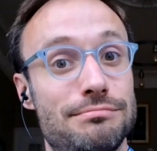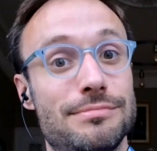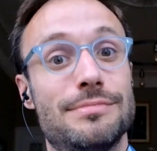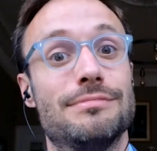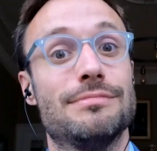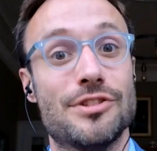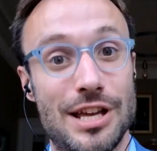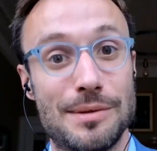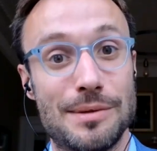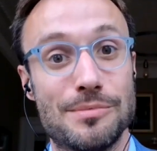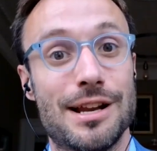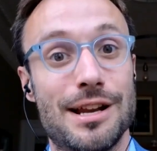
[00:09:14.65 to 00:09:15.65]
the same
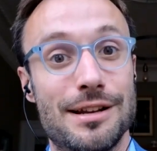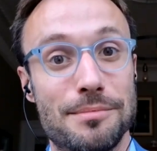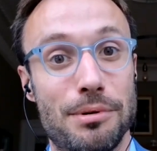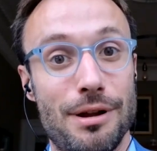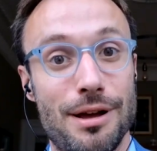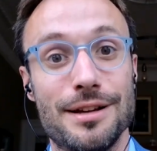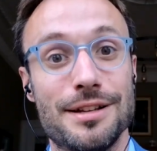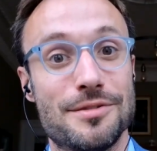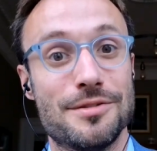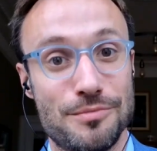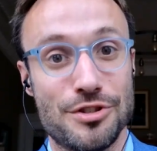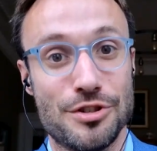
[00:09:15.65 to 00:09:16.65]
standard applied
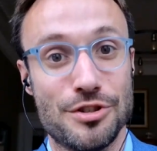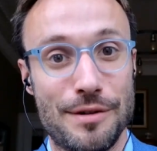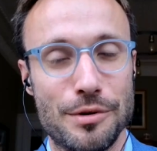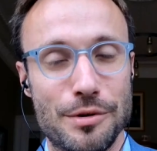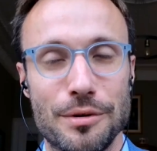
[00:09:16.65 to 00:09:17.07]
to everyone.